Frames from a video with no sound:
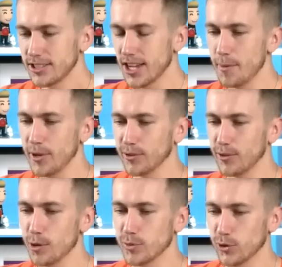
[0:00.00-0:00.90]
Simon
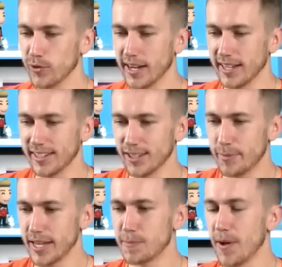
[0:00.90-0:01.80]
on ropes already.
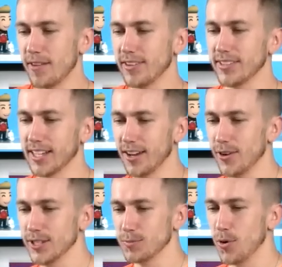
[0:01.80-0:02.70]
The best part of living
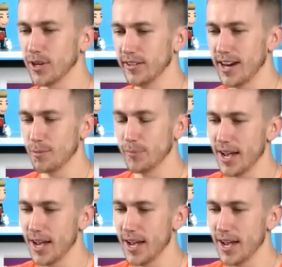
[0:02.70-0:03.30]
alone is walking around